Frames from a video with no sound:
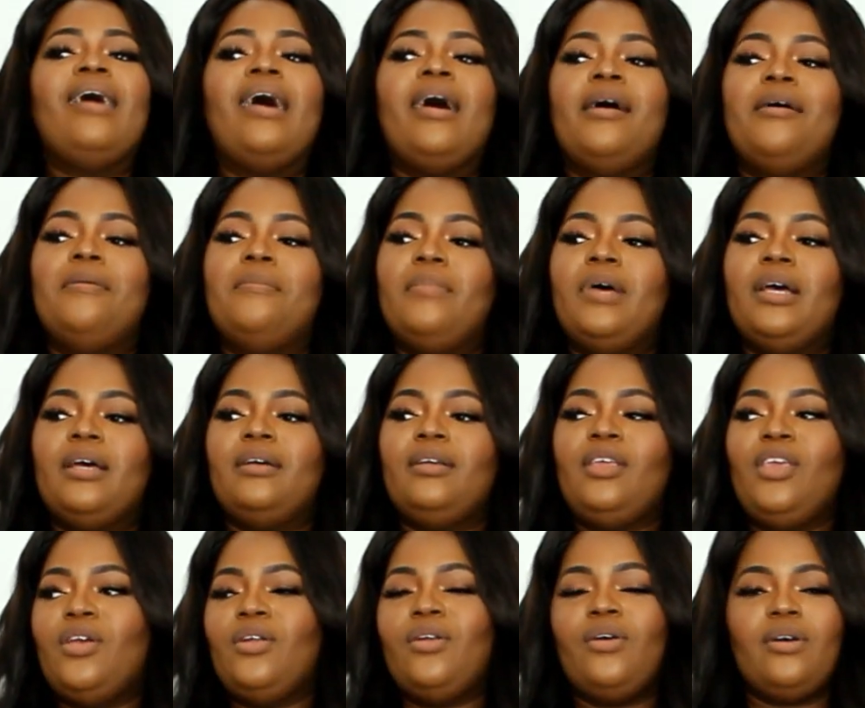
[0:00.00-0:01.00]

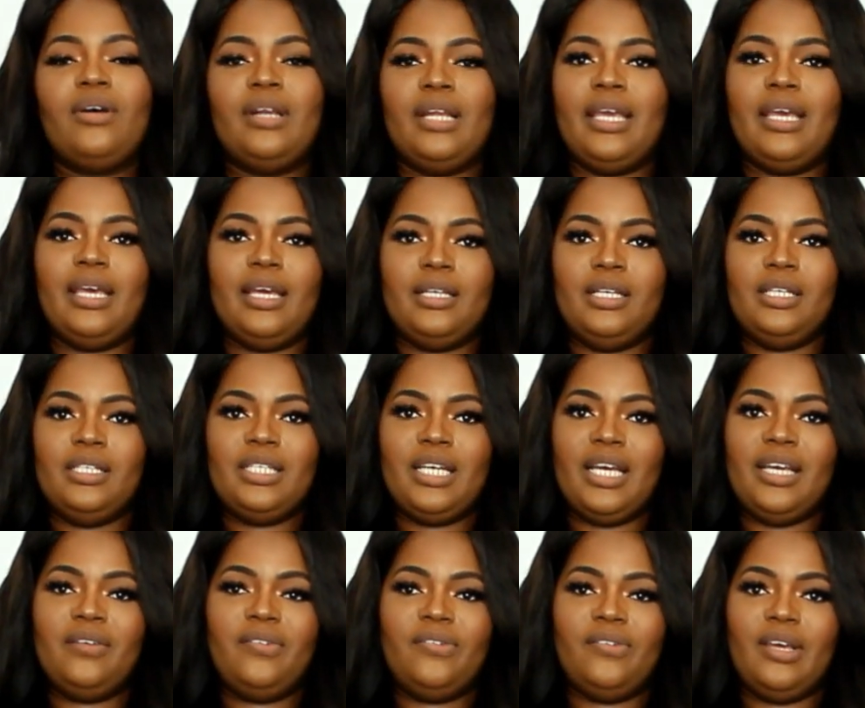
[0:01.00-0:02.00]
You're not going to get any
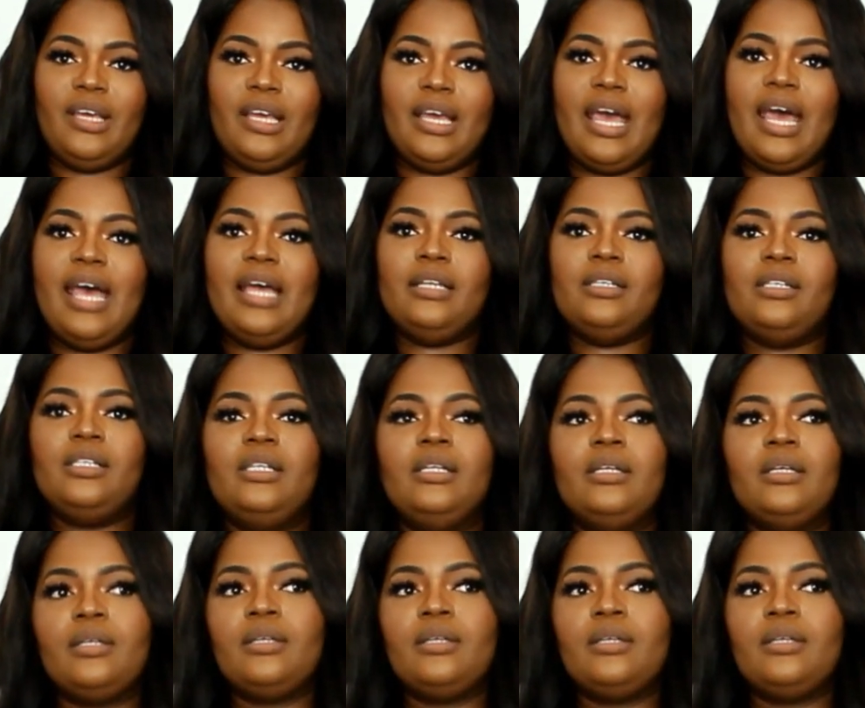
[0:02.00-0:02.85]
chafing, and